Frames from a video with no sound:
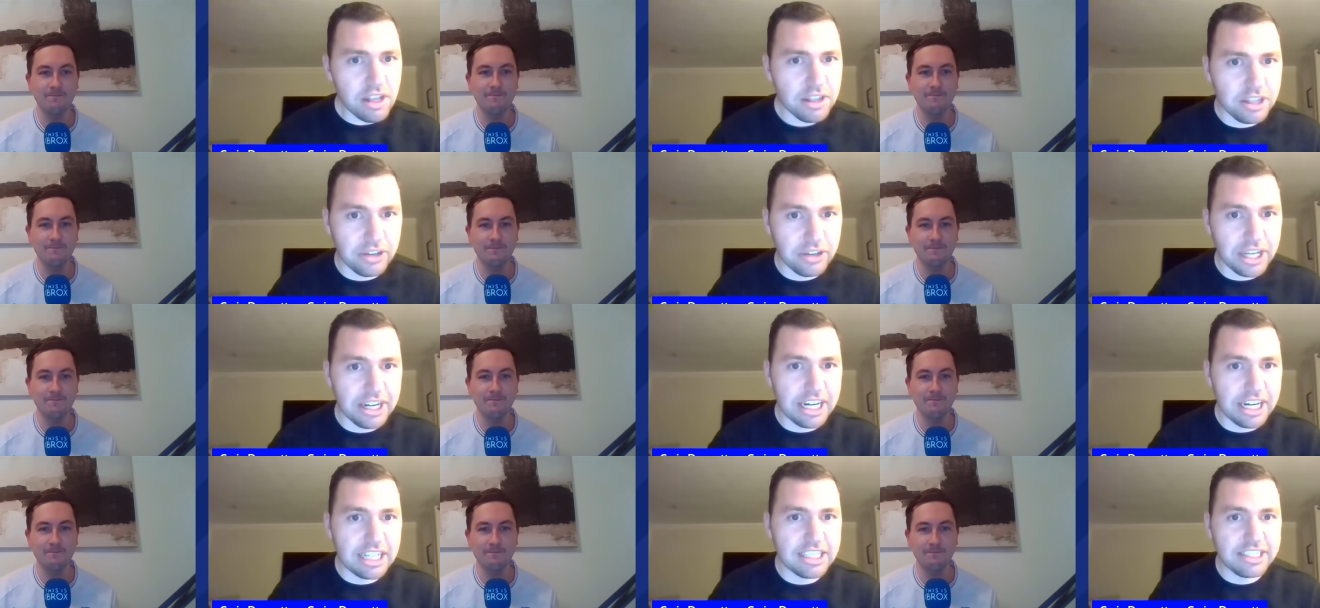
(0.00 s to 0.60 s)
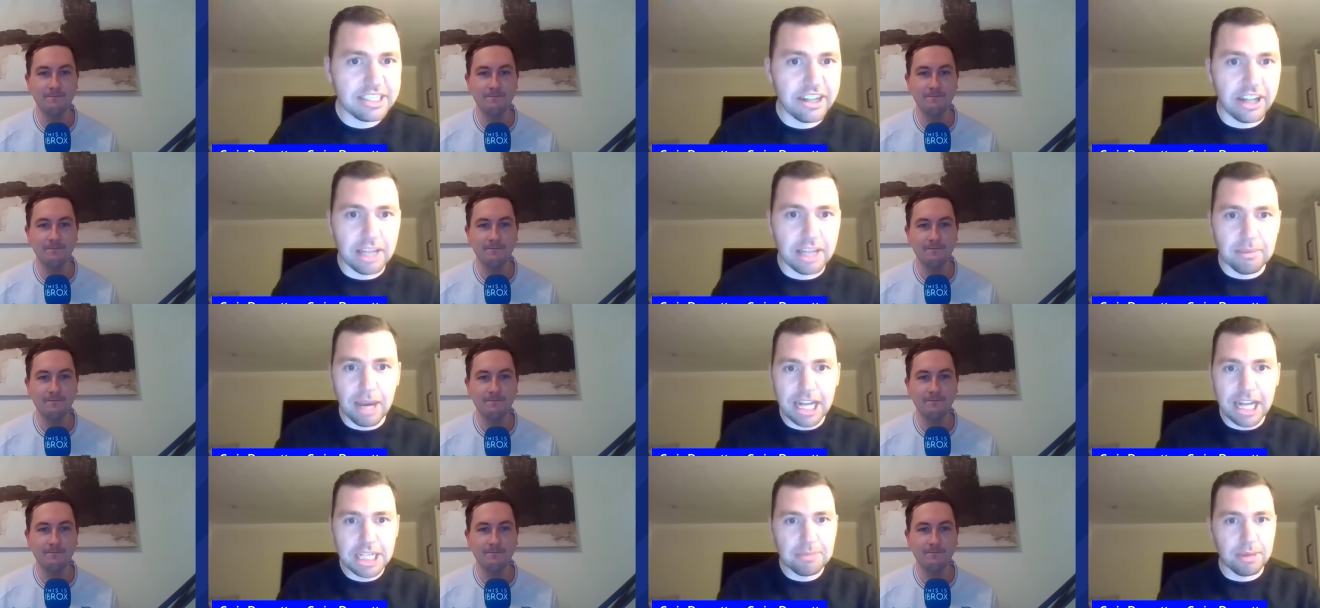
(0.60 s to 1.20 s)
Speaker 1: delay right at the start of
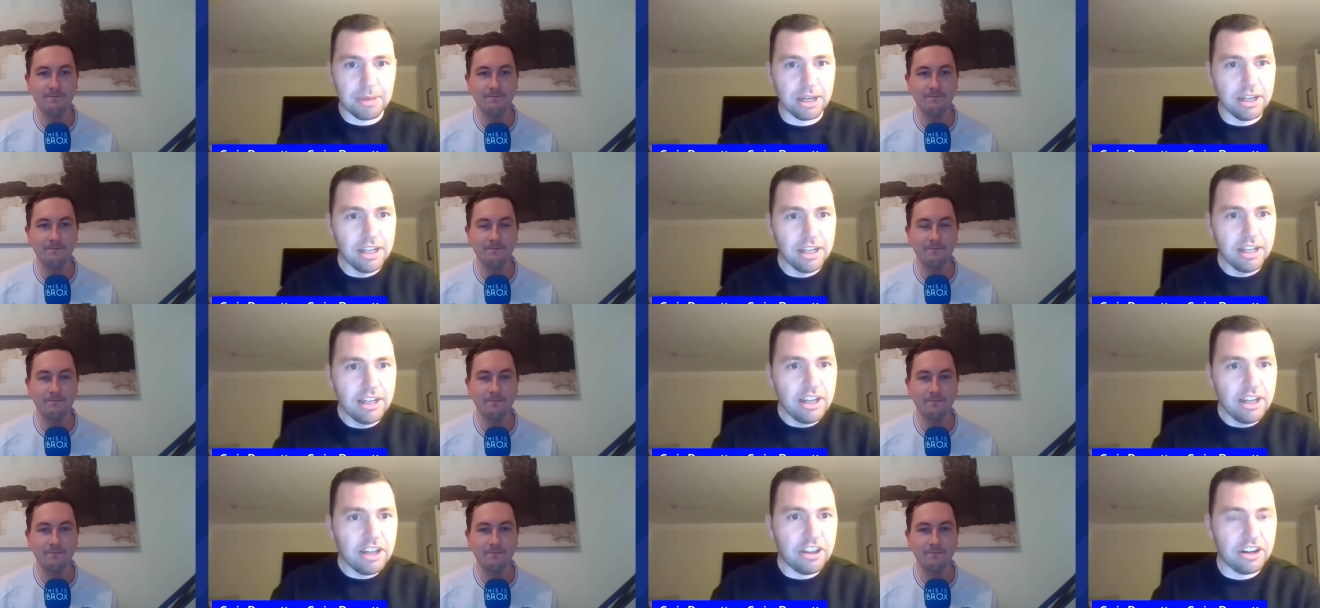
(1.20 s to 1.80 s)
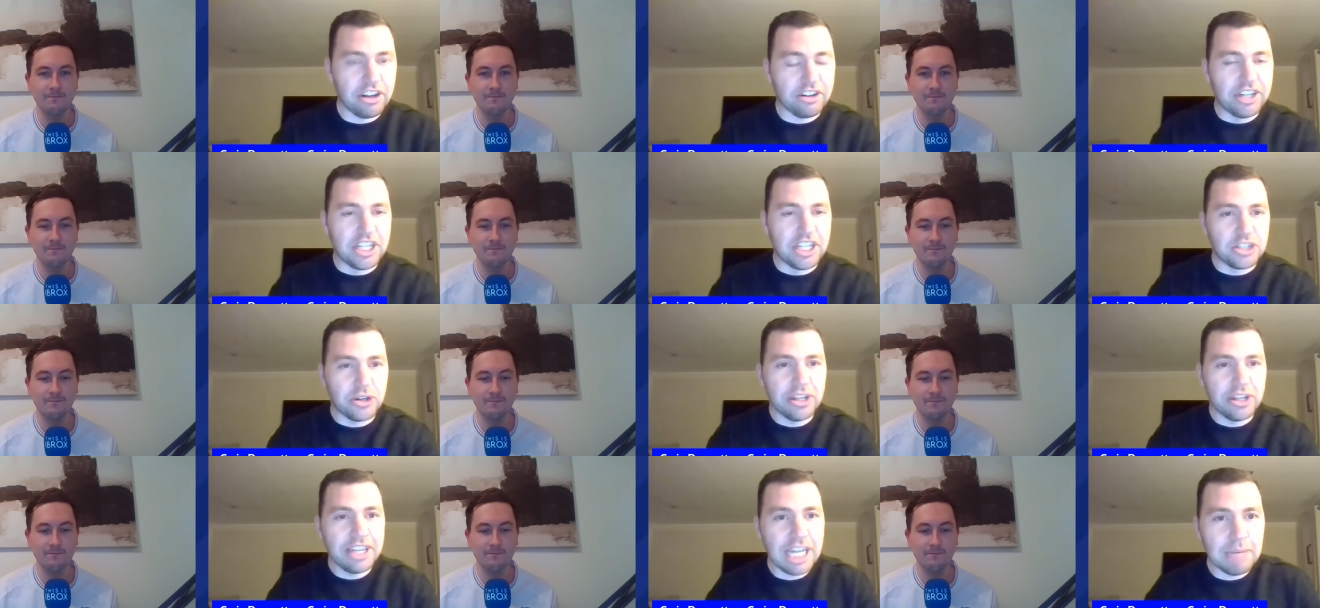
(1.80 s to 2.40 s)
the match, but thoroughly
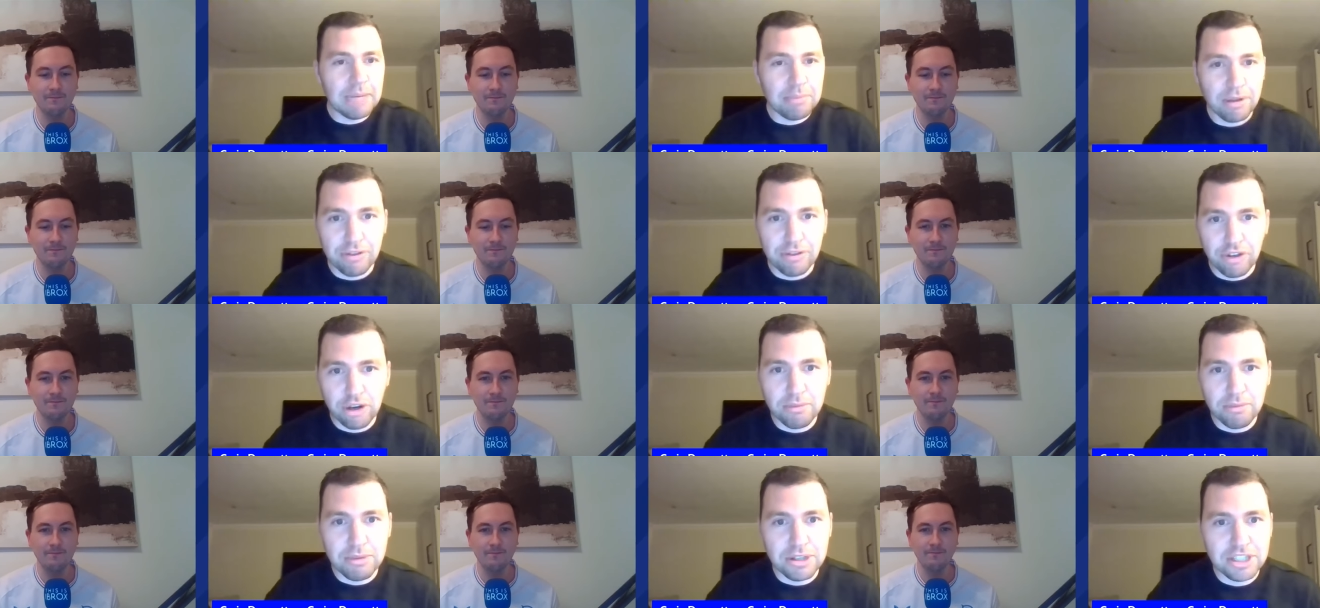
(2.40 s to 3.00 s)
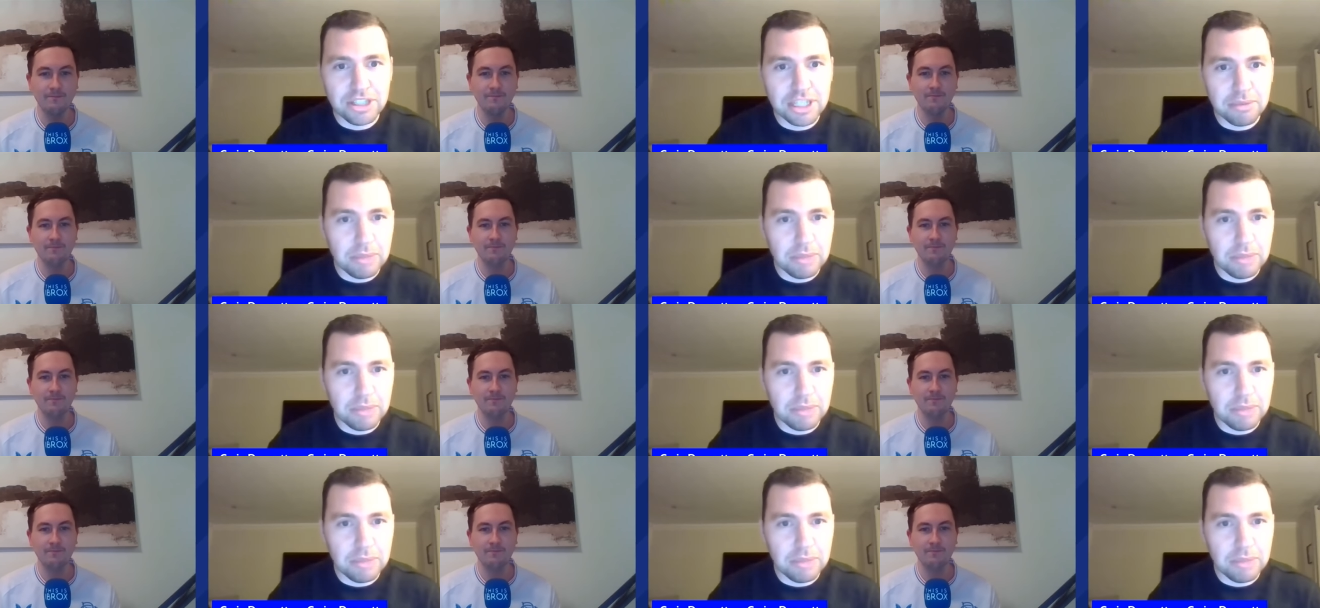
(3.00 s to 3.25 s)
enjoyed that performance.